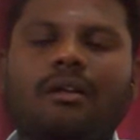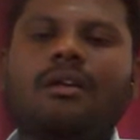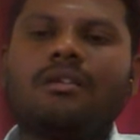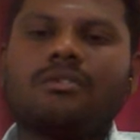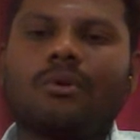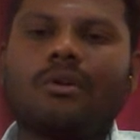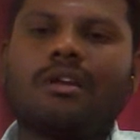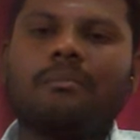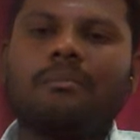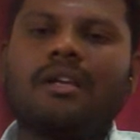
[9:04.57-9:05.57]
So it can
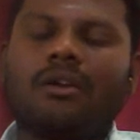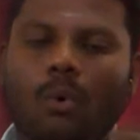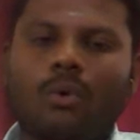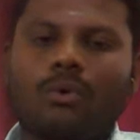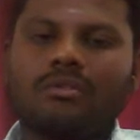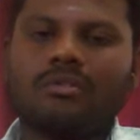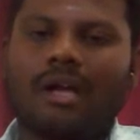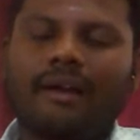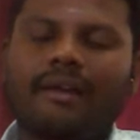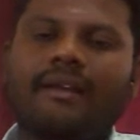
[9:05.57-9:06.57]
be holds and
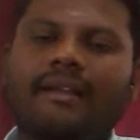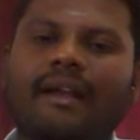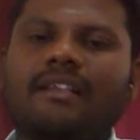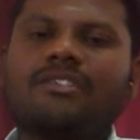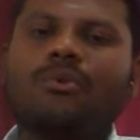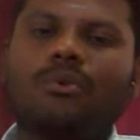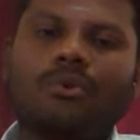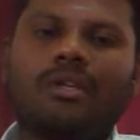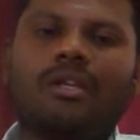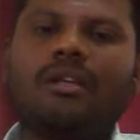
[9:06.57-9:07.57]
it can execute to the
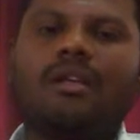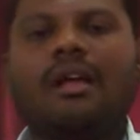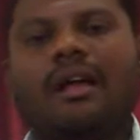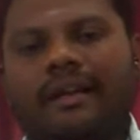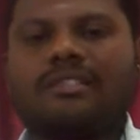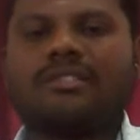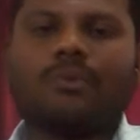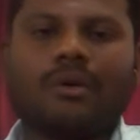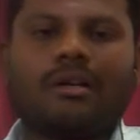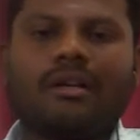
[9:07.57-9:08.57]
next one.
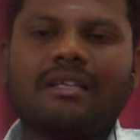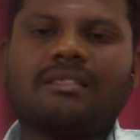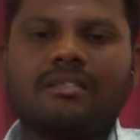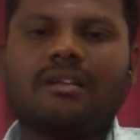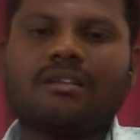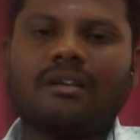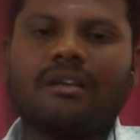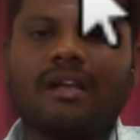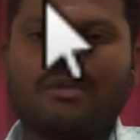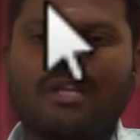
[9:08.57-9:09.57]
Next instruction can
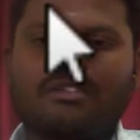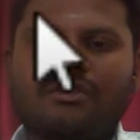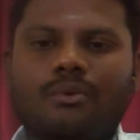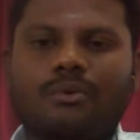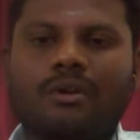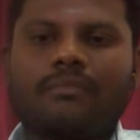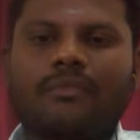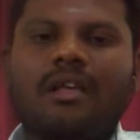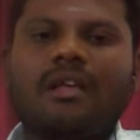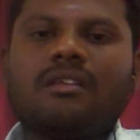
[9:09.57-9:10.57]
be executed.
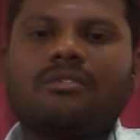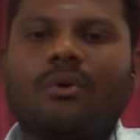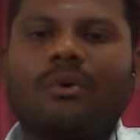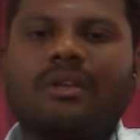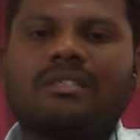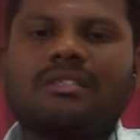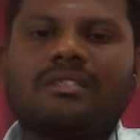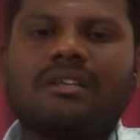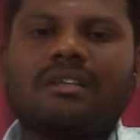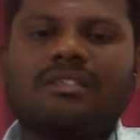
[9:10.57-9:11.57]
So instruction
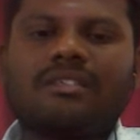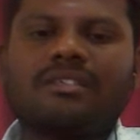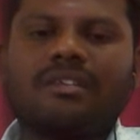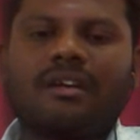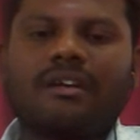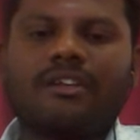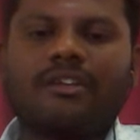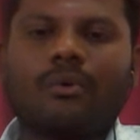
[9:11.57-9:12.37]
register and decoder.